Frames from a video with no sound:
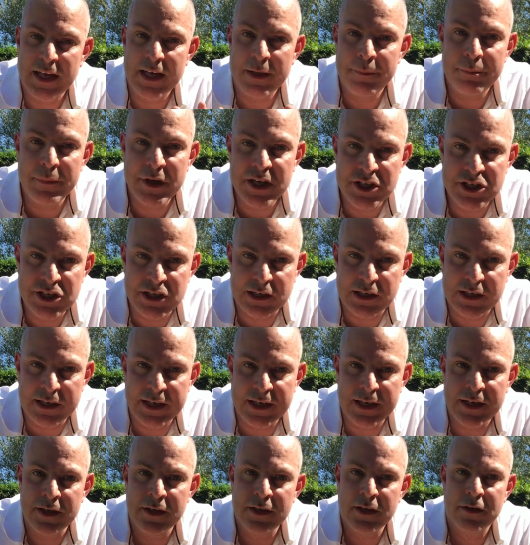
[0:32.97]

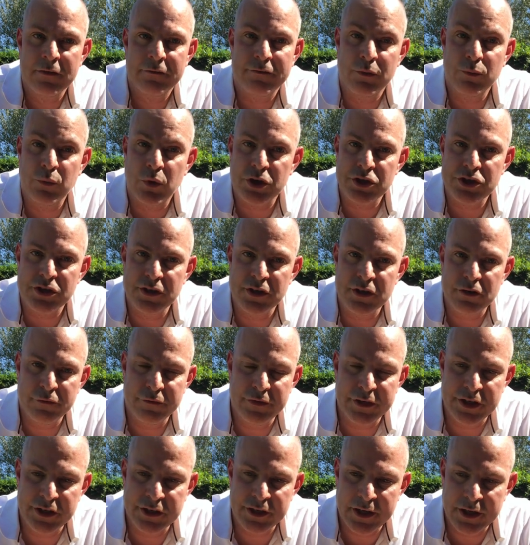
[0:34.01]
immediately from watching this
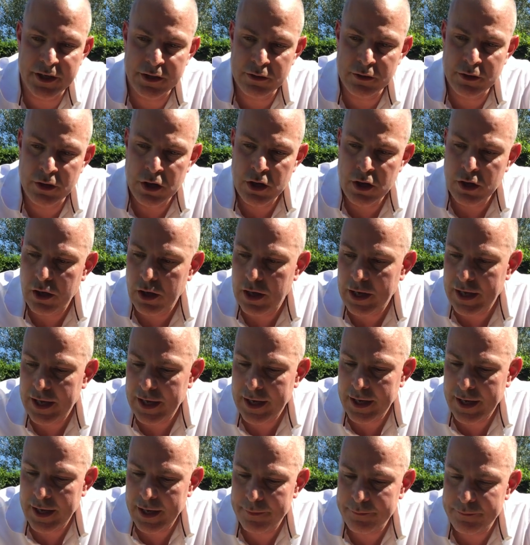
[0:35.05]
video,
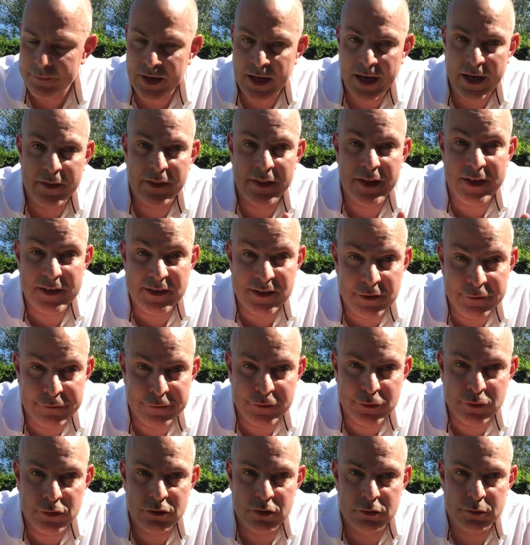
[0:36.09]
and that's
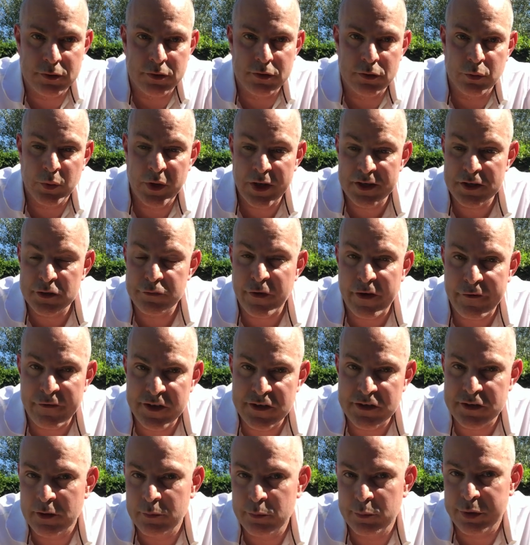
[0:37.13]
affordable? Well, it's very
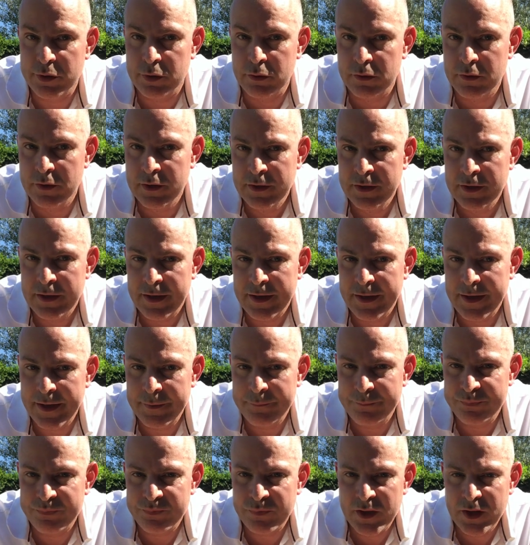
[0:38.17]
simple.
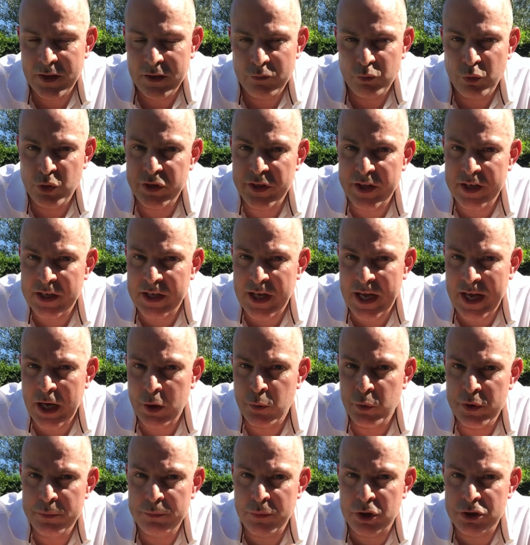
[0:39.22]
We think of how
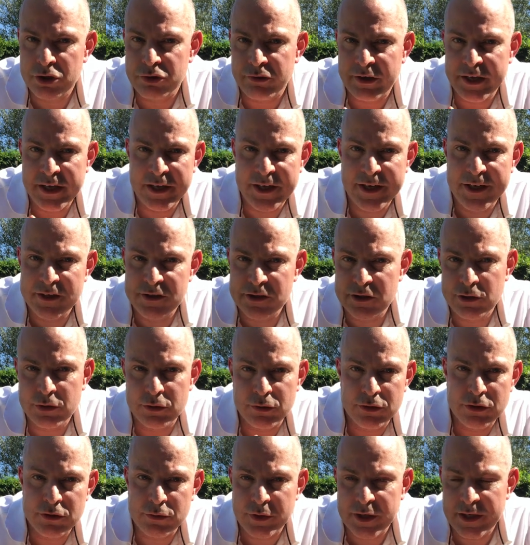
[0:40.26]
we moderate kids'
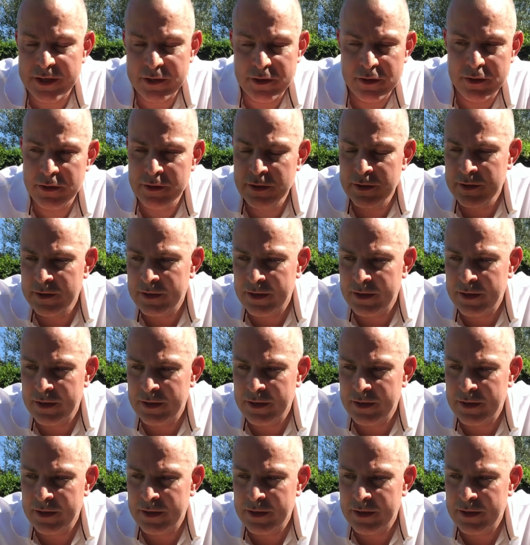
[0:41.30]
coursework.